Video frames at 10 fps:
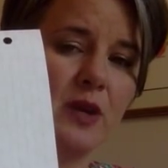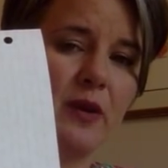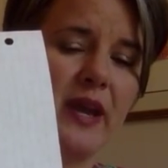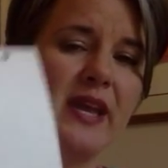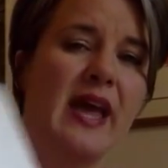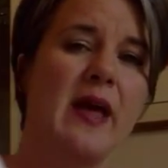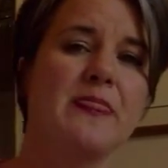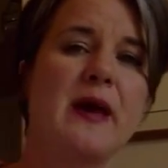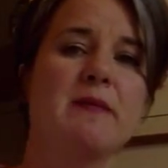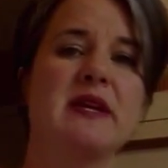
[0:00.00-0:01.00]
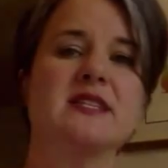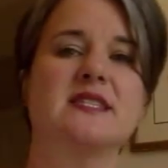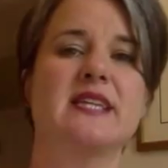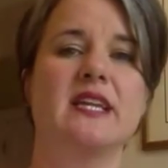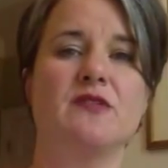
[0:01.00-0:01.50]
okay? That means
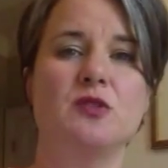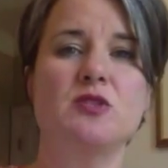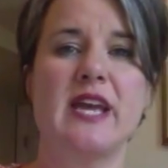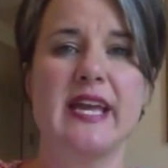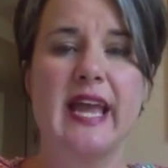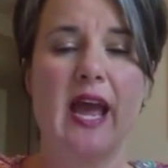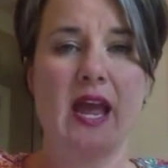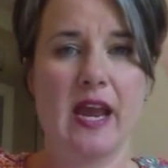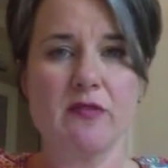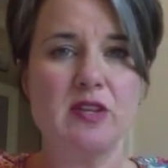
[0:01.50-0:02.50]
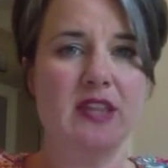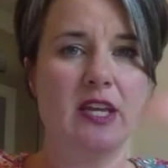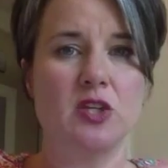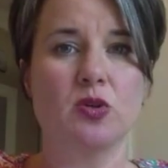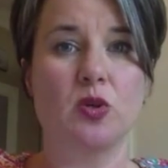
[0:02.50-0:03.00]
that if you take everything
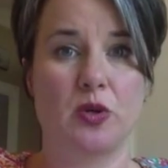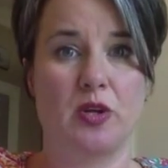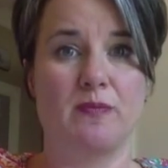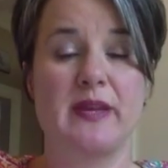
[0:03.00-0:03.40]
in your group,